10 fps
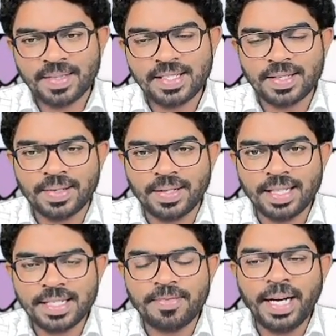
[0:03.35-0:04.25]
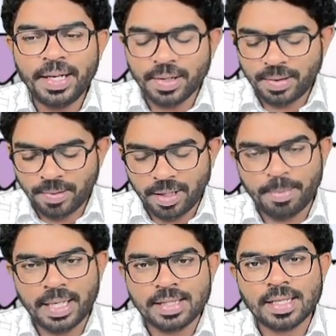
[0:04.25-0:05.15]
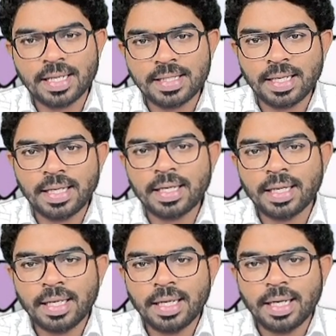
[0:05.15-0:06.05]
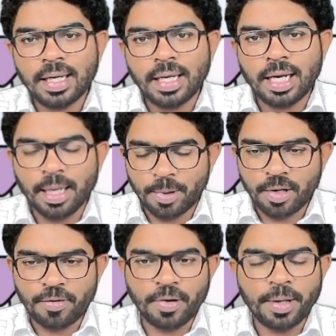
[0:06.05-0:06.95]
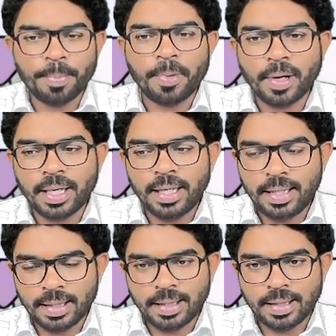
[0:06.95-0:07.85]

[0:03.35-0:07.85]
So in this video, we'll be discussing about few important